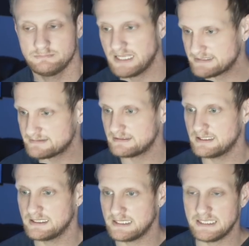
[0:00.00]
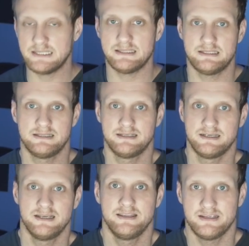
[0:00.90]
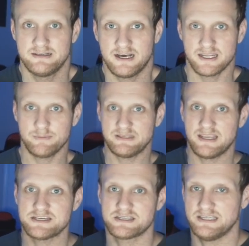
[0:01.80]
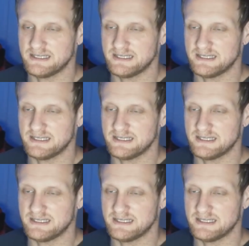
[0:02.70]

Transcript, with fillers: That's in their documentation